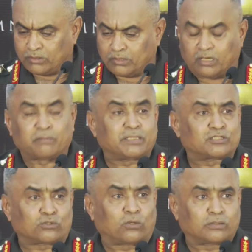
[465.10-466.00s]
Amidst
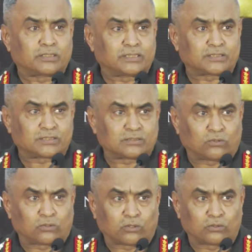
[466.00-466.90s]
all
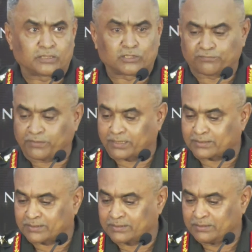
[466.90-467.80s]
this
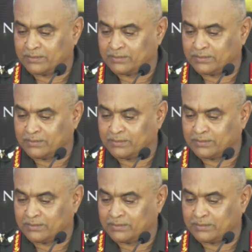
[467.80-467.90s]
flux,